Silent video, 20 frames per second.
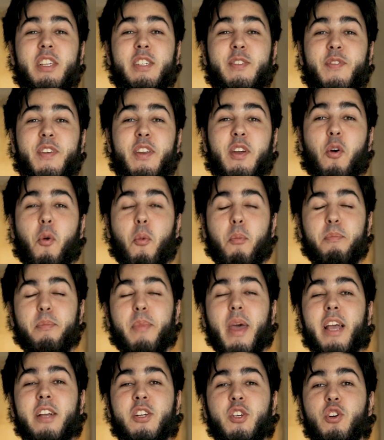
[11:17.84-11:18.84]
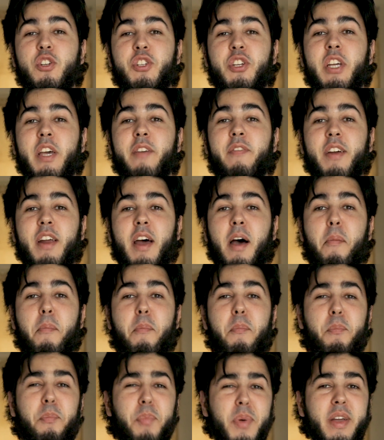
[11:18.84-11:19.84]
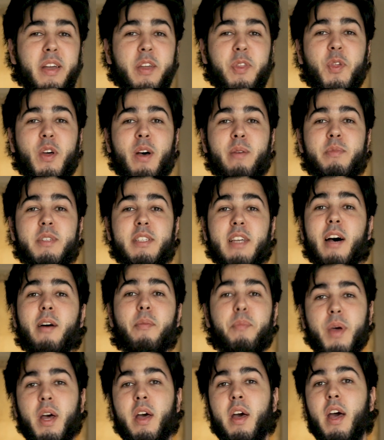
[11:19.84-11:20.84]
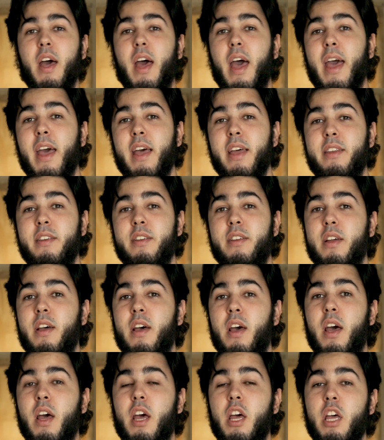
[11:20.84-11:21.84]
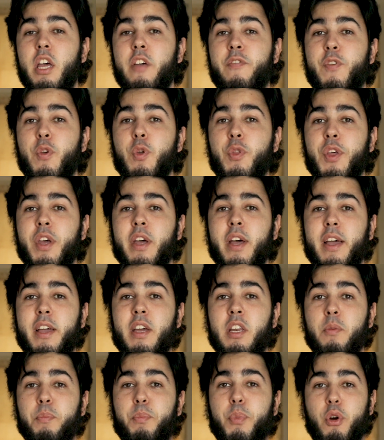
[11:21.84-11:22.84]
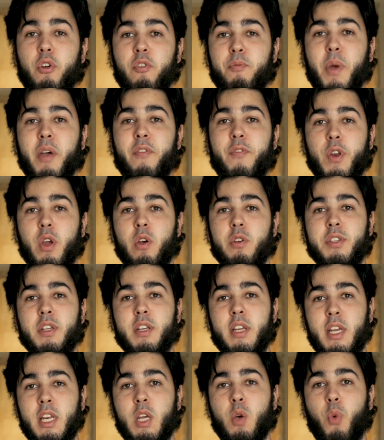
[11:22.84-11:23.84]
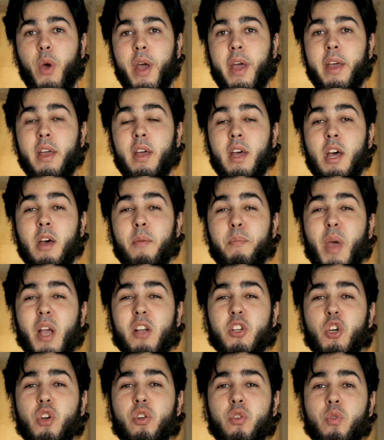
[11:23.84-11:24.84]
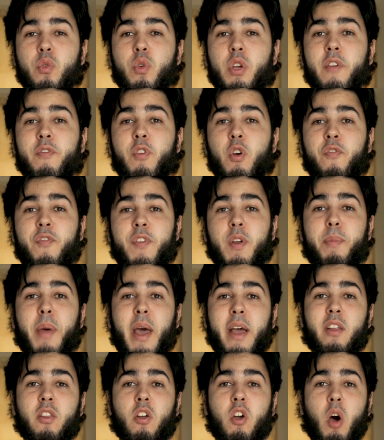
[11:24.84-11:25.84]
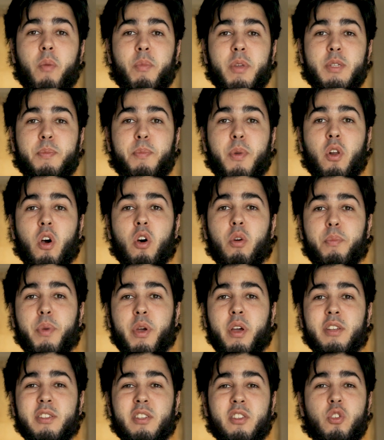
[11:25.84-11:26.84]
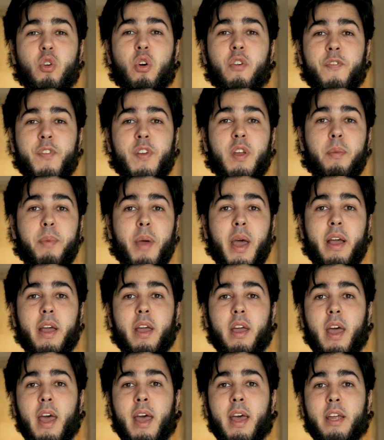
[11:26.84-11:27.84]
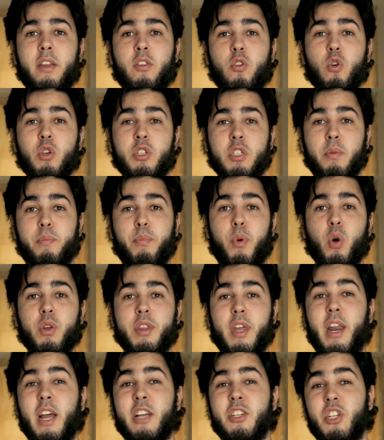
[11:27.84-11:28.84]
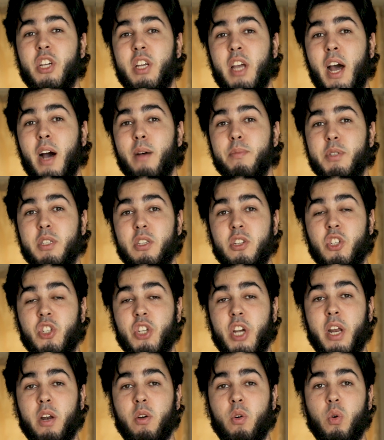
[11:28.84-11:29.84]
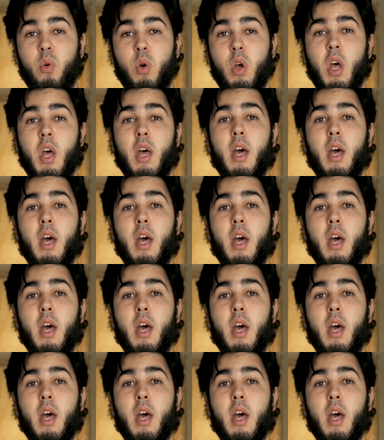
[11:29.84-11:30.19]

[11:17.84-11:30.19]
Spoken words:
this video, make sure to give it a big thumbs up, and if you think I can improve my videos in any way, make sure to give your feedback in the comments below, because it's your feedback and your support that actually helps this channel